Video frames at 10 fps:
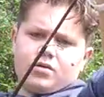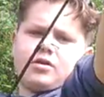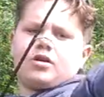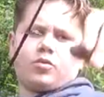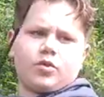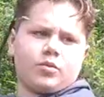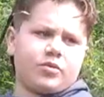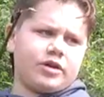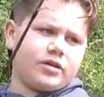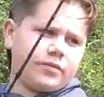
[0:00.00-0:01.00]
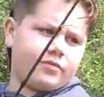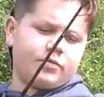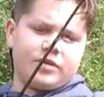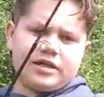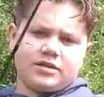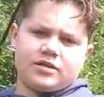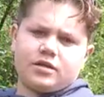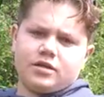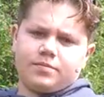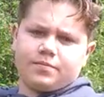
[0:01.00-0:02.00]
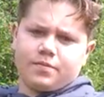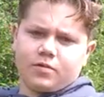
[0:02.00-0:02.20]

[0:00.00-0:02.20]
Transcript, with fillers: Got a worm rigged up from last time.